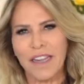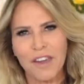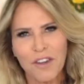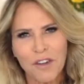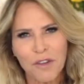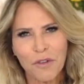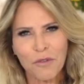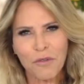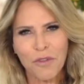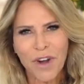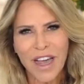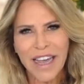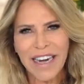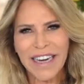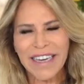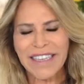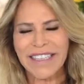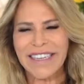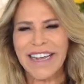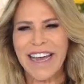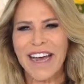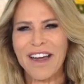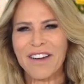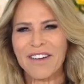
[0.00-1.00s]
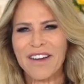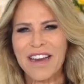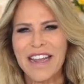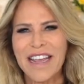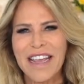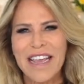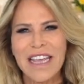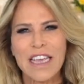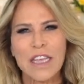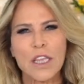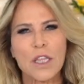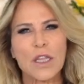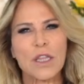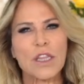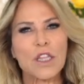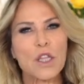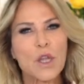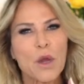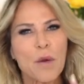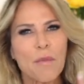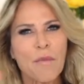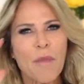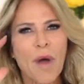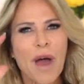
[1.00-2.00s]
You can write it down.
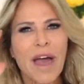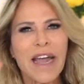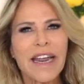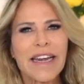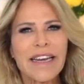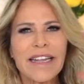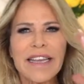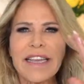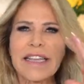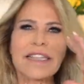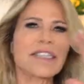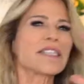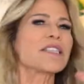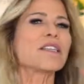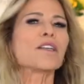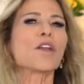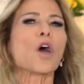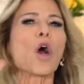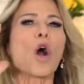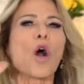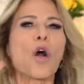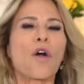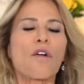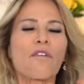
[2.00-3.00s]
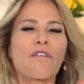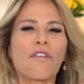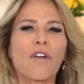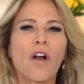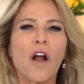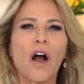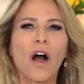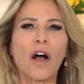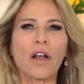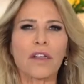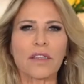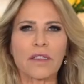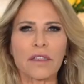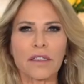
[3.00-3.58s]
Your mind gets an overhaul.